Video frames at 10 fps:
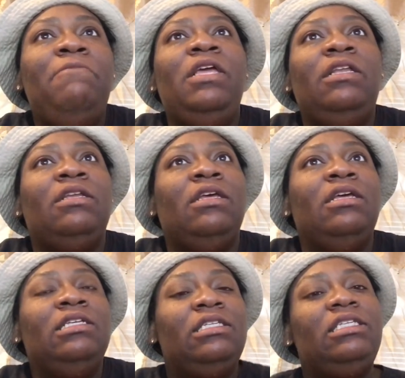mean,
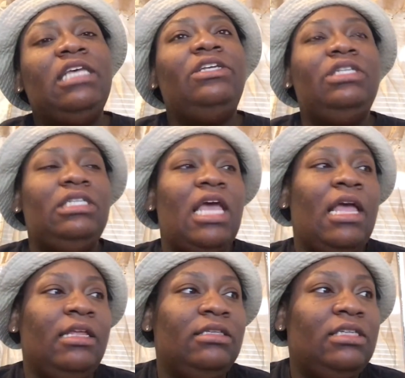such a
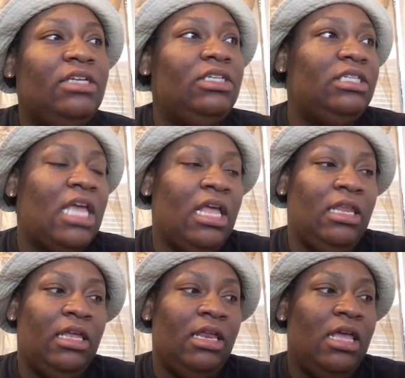
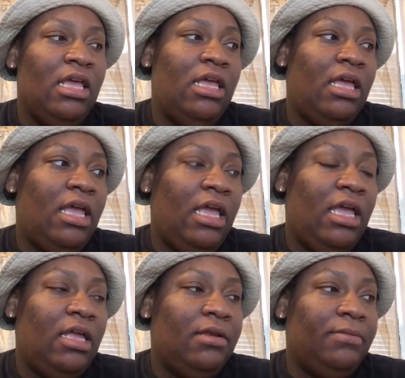talent,
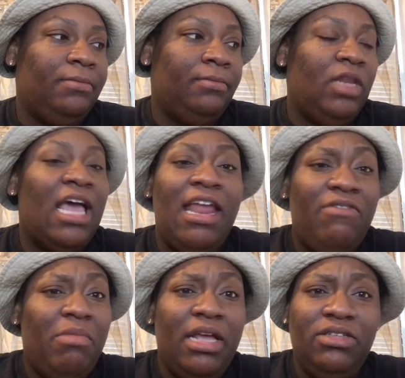and not
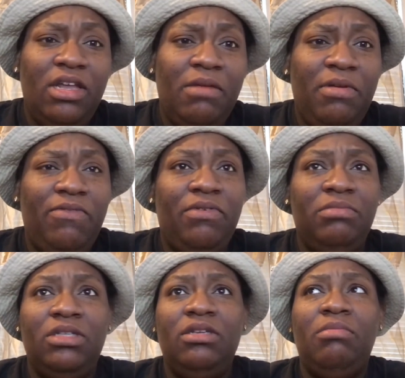everybody's going to be
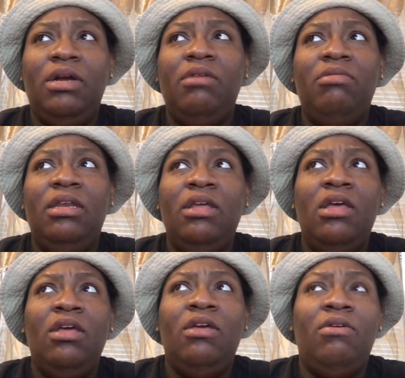from the suburban
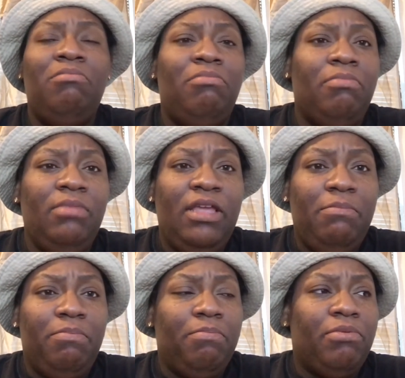
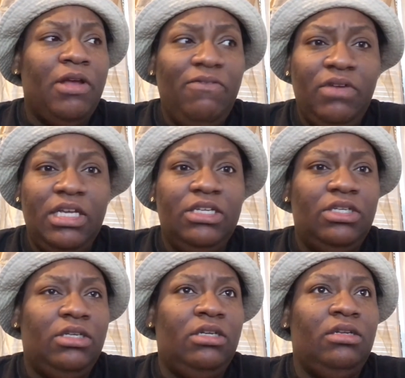
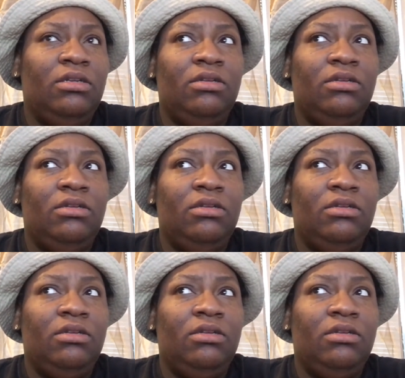privileged